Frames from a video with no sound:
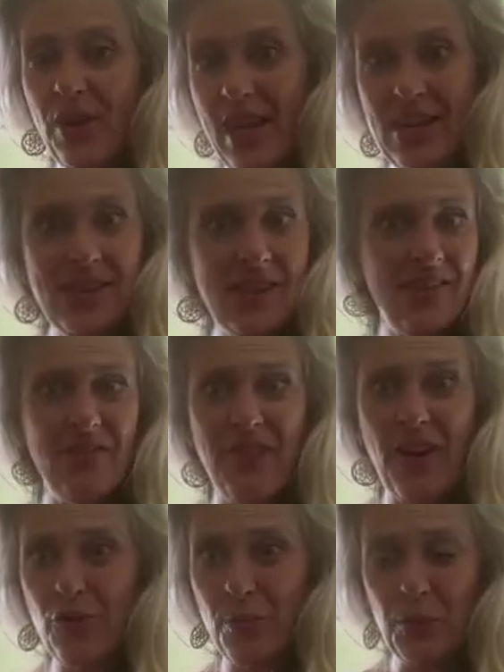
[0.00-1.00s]
honest and
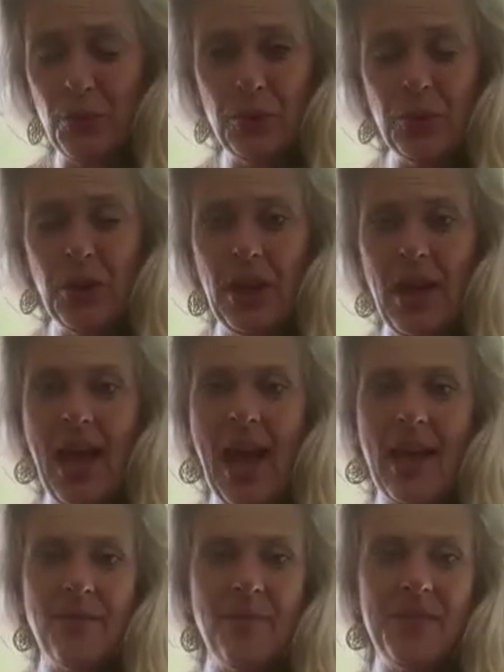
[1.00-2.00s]
vulnerable
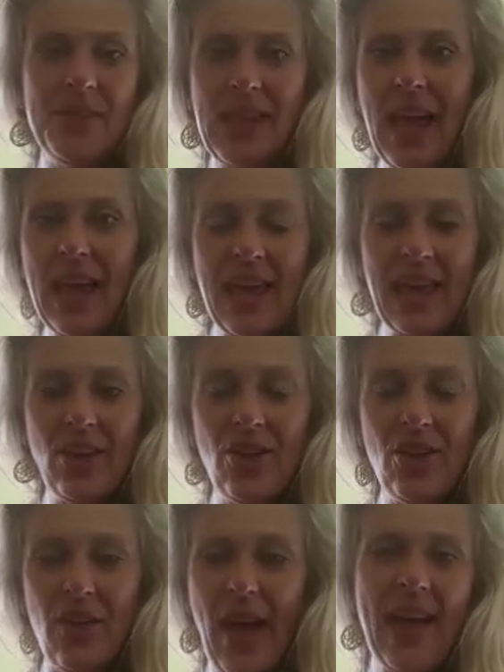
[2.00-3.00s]
and saying,
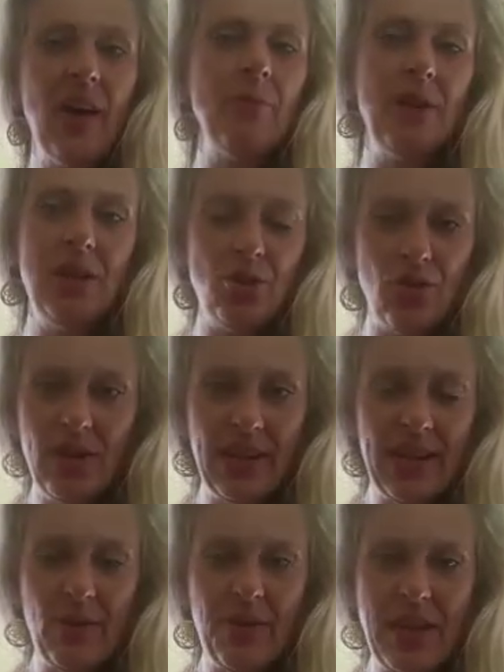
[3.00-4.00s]
hey, I'm really
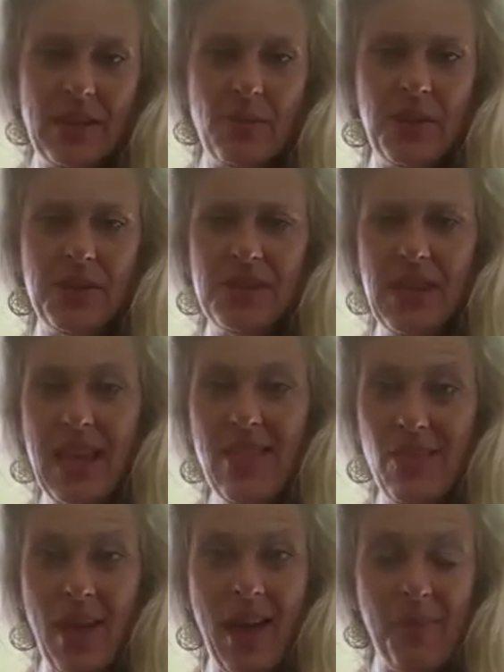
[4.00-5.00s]
struggling with this, because
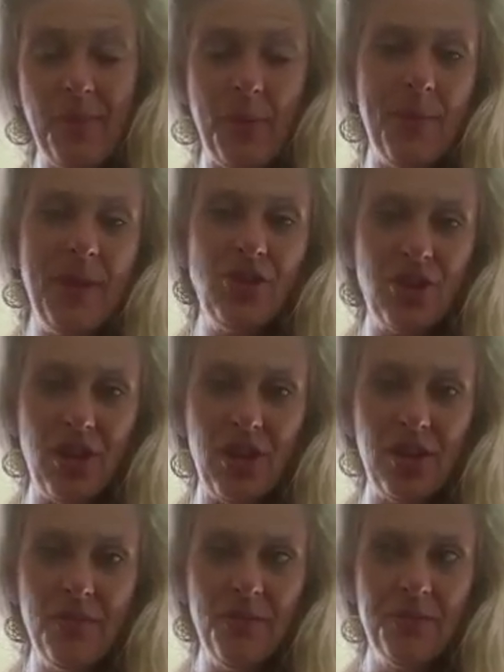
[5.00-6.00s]
in that
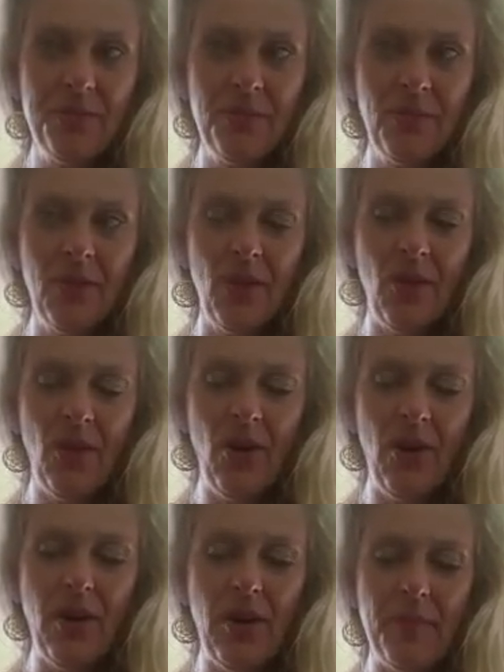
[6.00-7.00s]
permission,
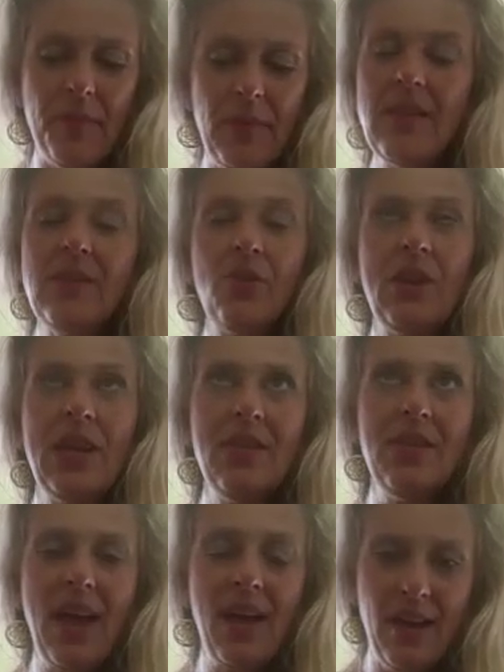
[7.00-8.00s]

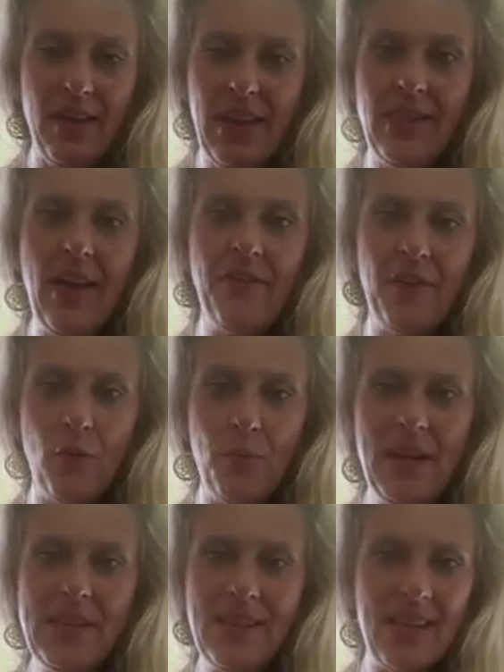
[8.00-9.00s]
in that
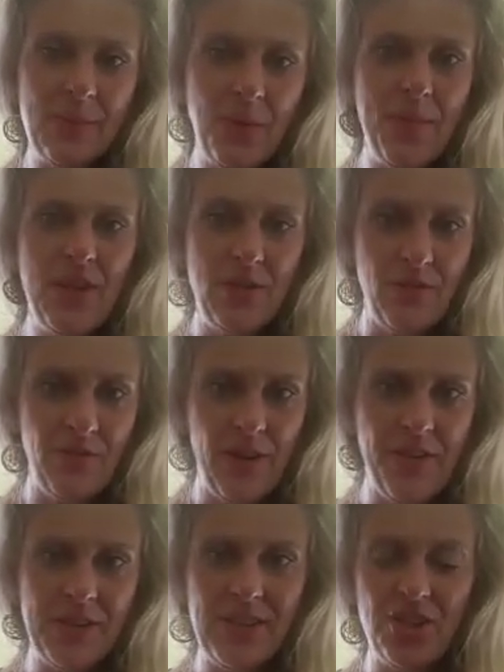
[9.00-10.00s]
vulnerability, there's permission for
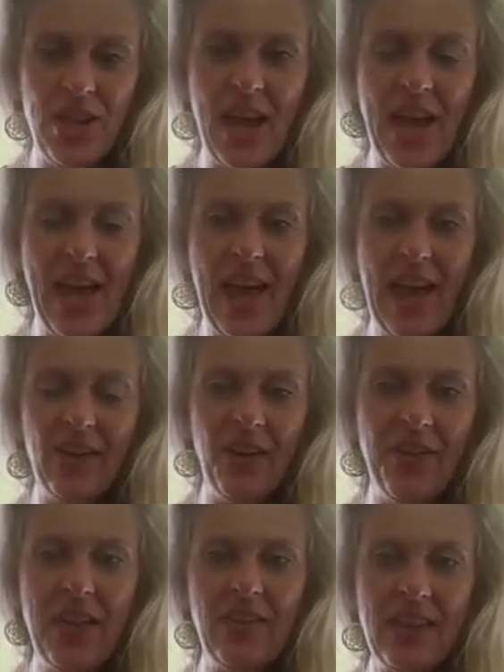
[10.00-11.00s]
others to share. And I
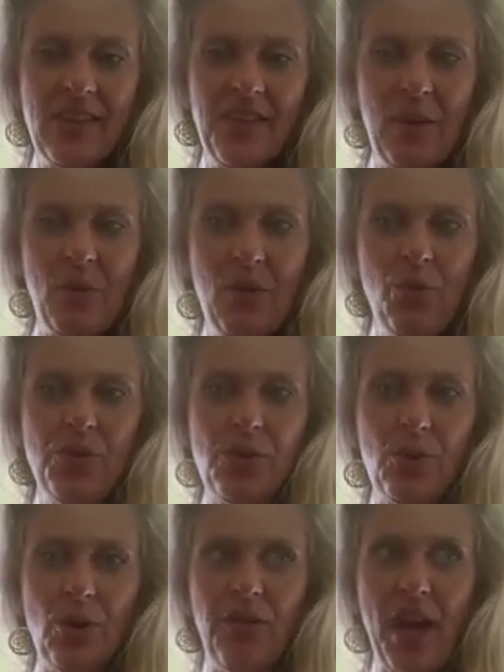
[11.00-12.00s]
think that's the thing, we're all sort of